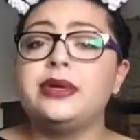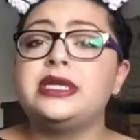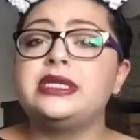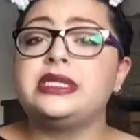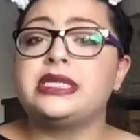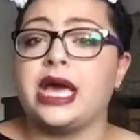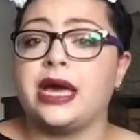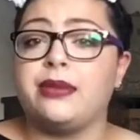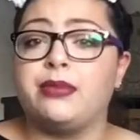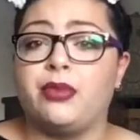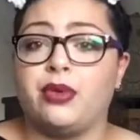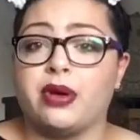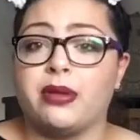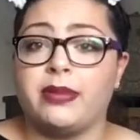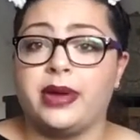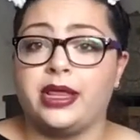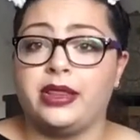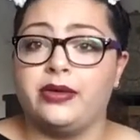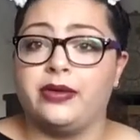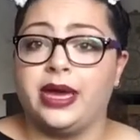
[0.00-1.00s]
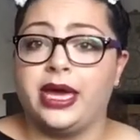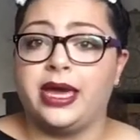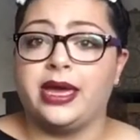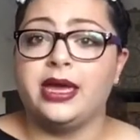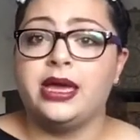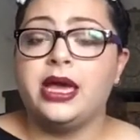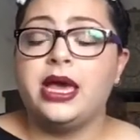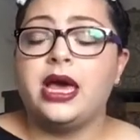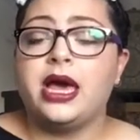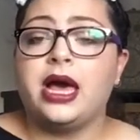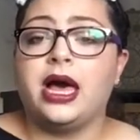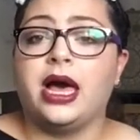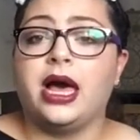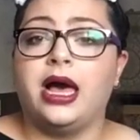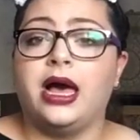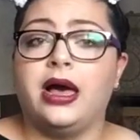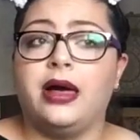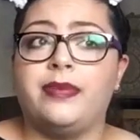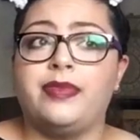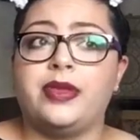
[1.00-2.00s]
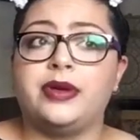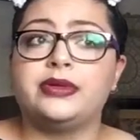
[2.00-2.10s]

were a ton more, by the way. Um,